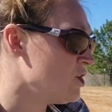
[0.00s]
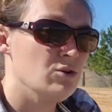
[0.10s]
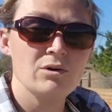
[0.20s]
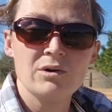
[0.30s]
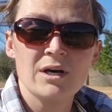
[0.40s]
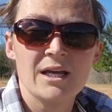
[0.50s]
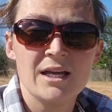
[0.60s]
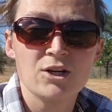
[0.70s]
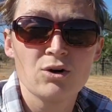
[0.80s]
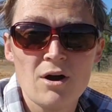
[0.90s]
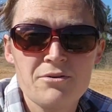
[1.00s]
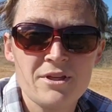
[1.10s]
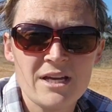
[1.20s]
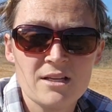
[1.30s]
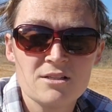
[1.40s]
you can grow
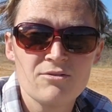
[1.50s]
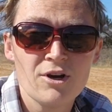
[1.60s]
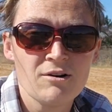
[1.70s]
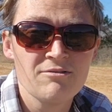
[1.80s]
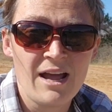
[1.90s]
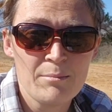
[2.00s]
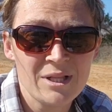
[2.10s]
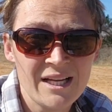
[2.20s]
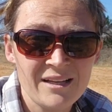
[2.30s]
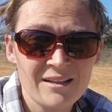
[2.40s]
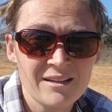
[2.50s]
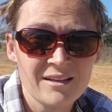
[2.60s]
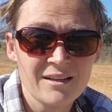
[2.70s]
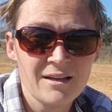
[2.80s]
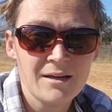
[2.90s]
things for your family,
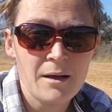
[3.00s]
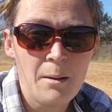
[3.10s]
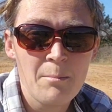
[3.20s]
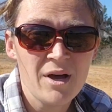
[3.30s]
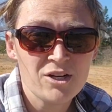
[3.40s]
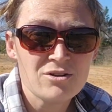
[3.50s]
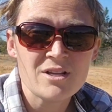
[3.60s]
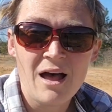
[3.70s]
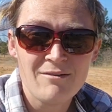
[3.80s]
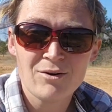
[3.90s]
but you still have a